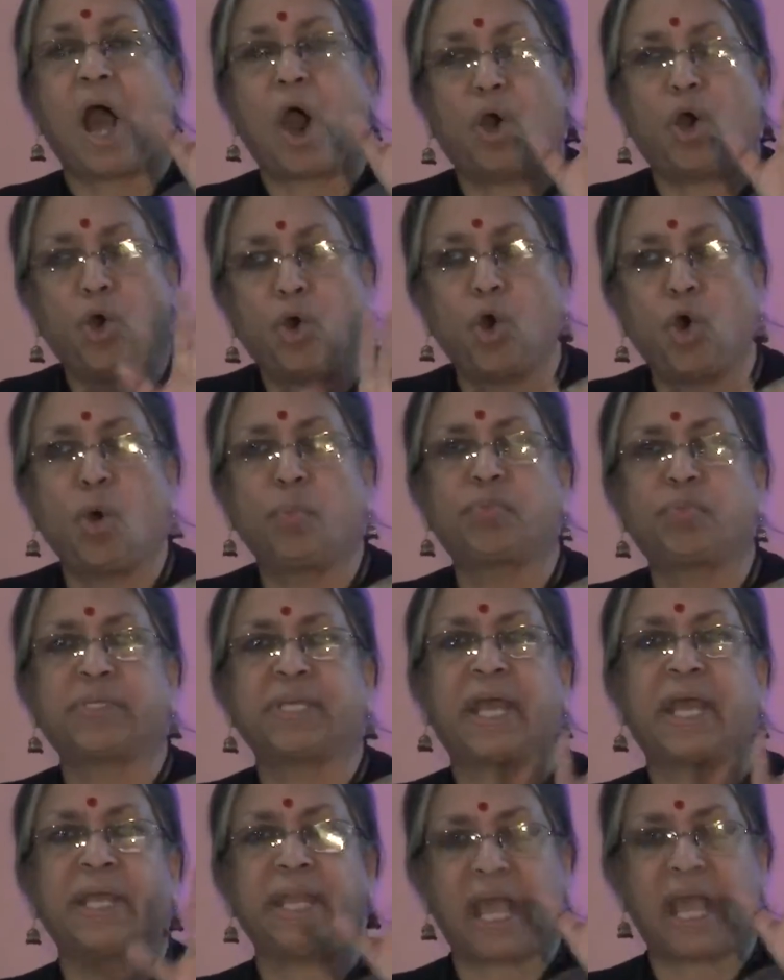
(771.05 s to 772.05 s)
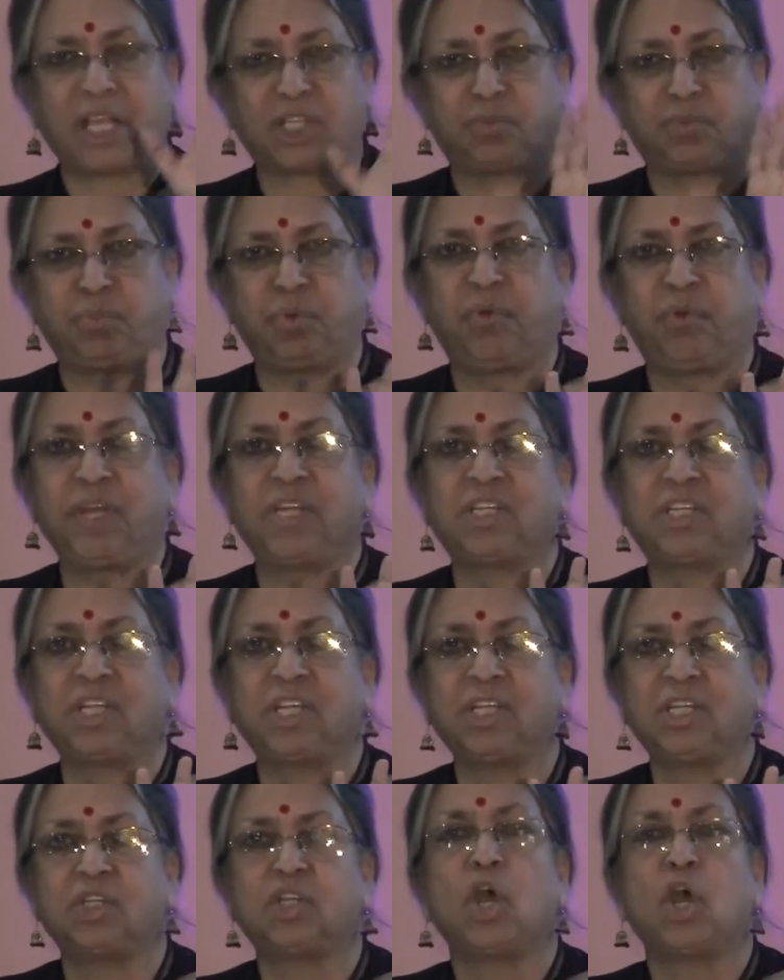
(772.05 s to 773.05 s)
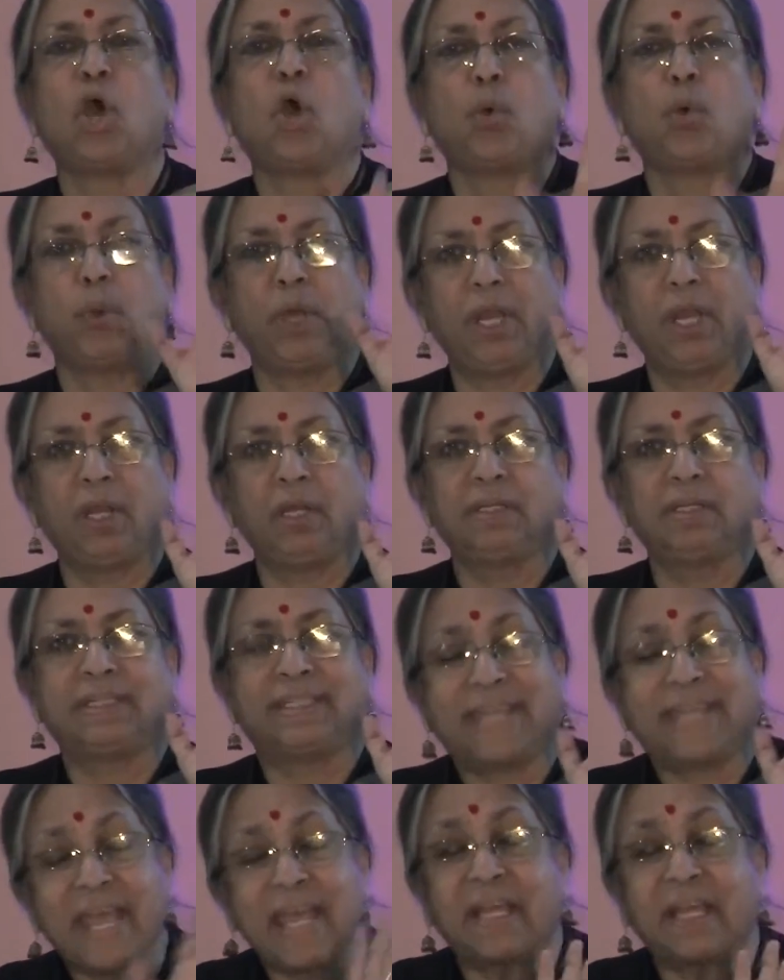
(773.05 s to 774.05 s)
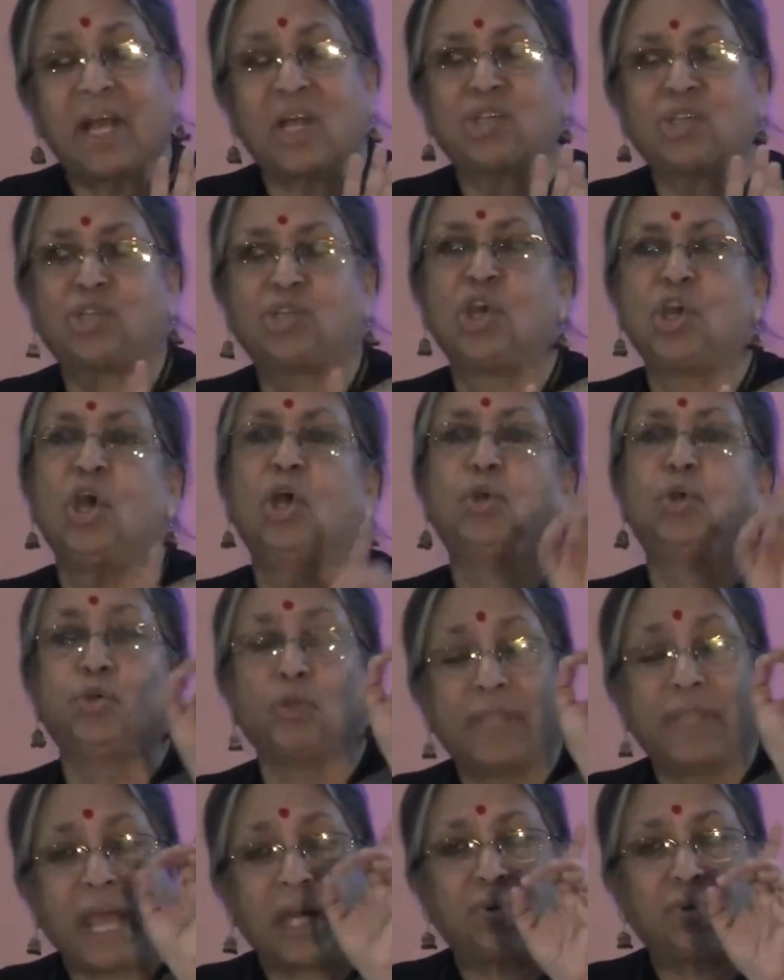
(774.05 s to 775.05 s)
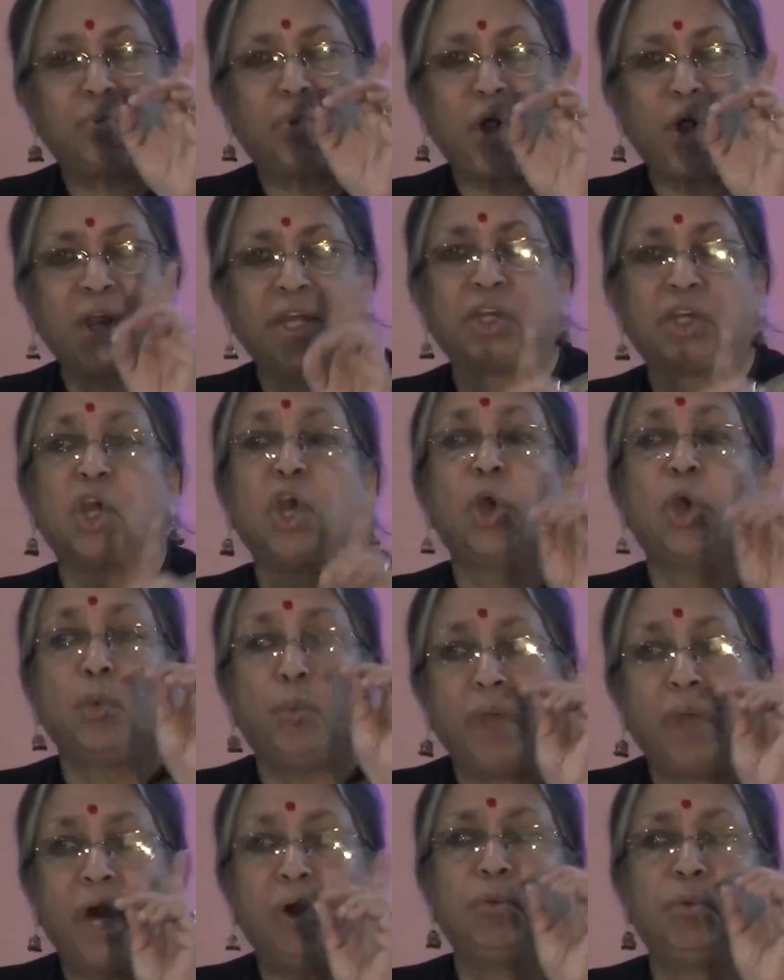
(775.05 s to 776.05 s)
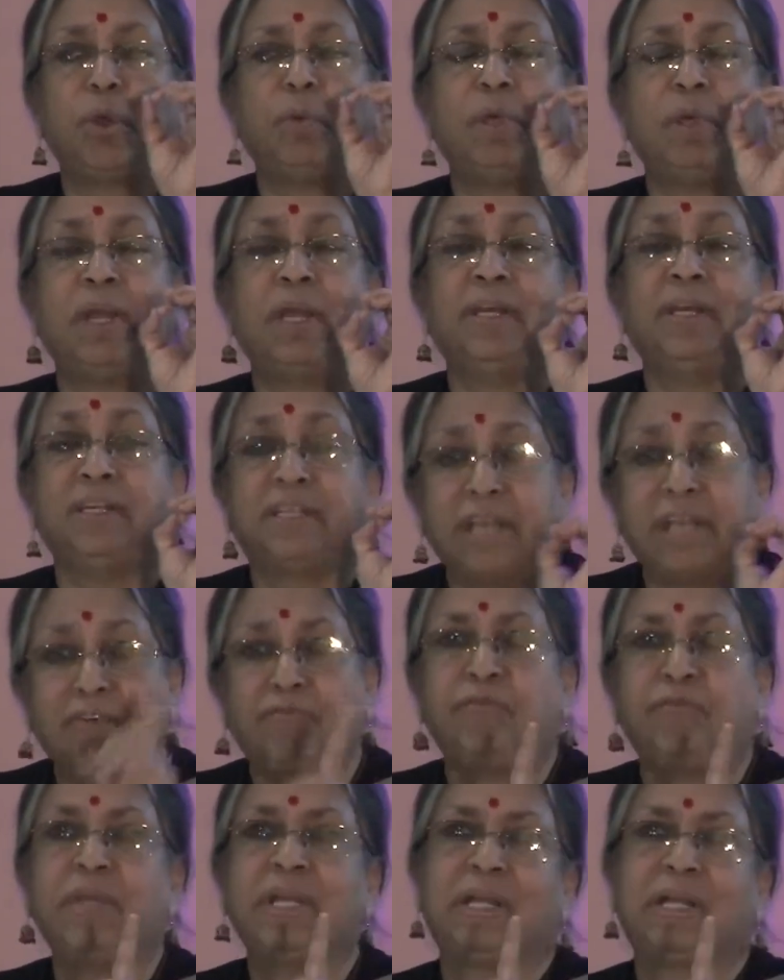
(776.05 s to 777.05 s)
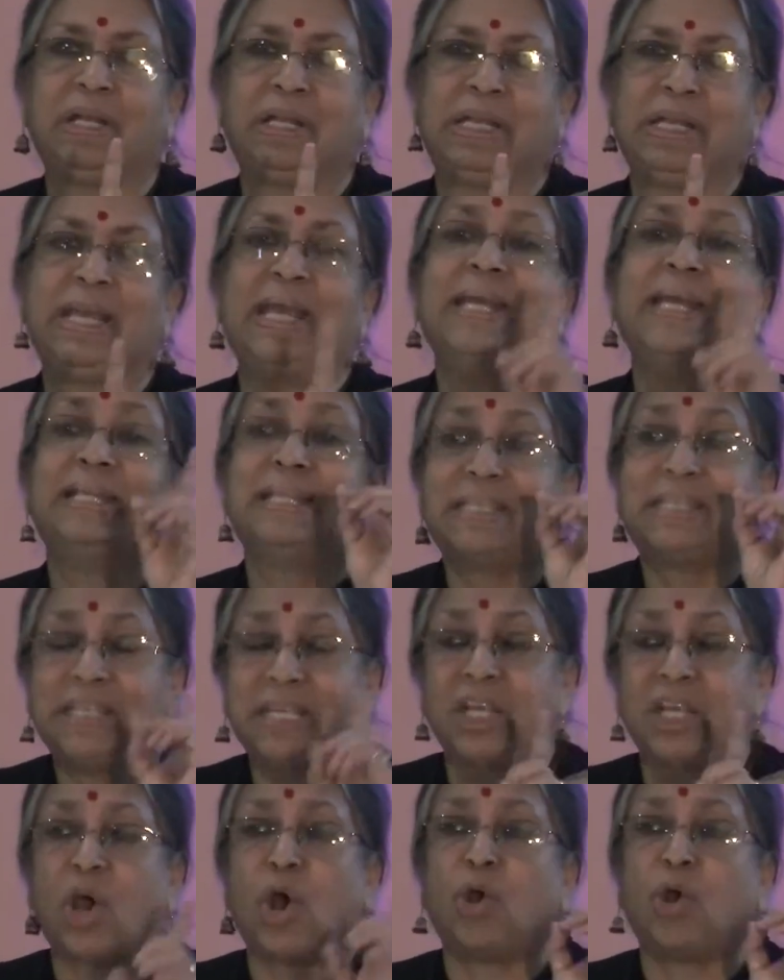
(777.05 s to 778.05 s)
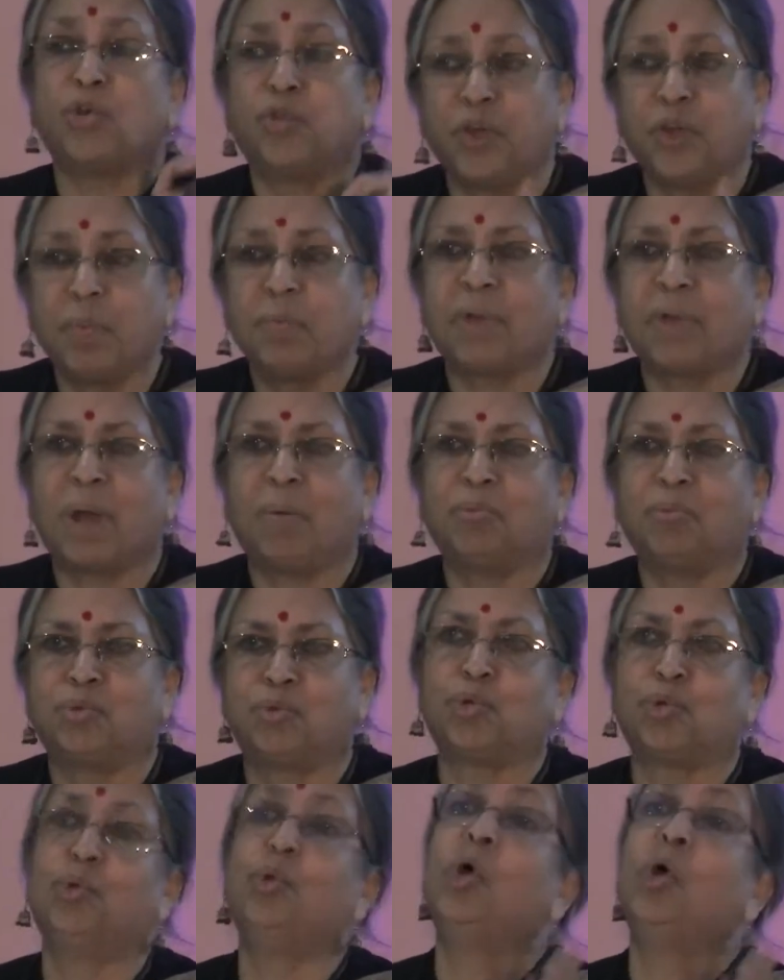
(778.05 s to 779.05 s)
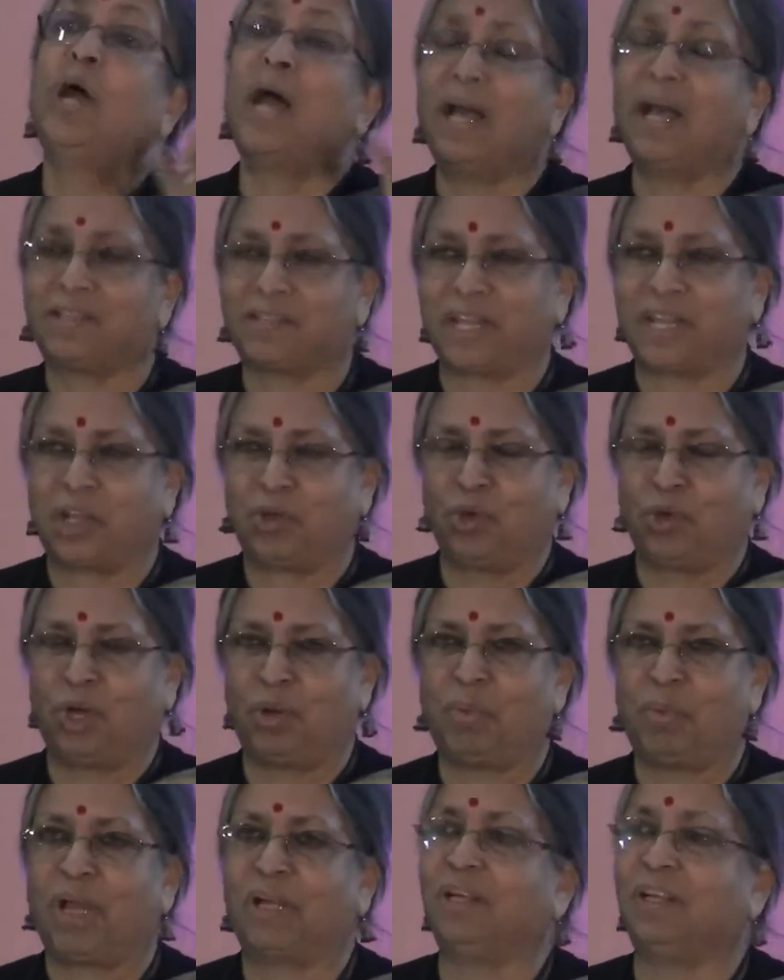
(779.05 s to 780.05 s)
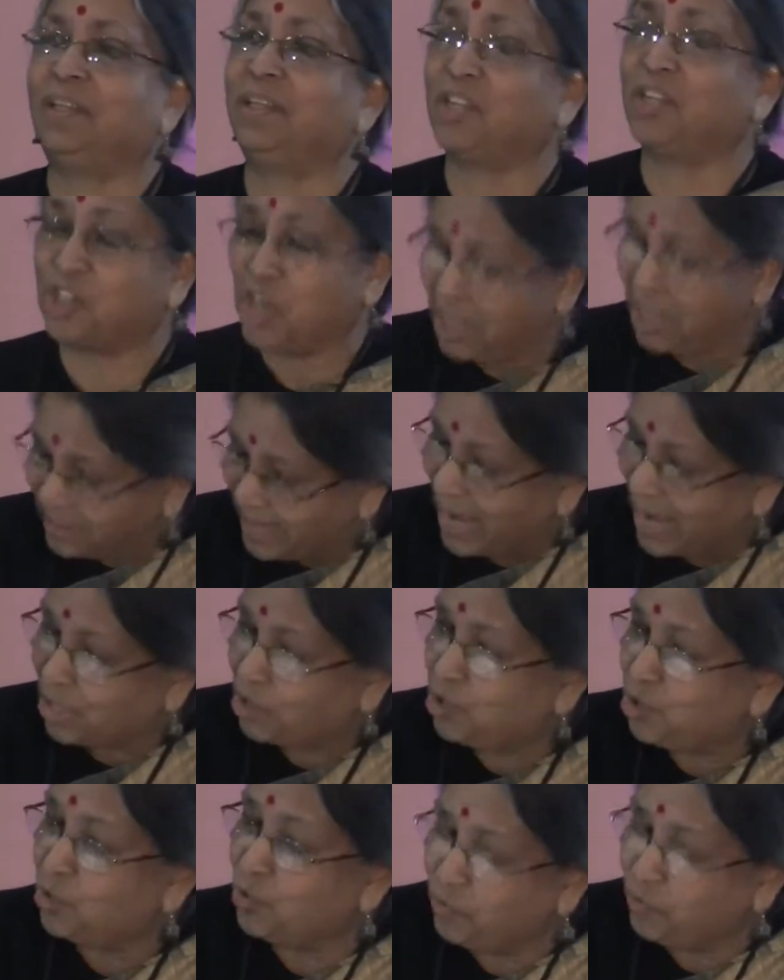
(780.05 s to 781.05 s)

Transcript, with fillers: our hopes and aspirations will take us to that point where we will definitely see our dream come true, a secular Bangladesh. Thank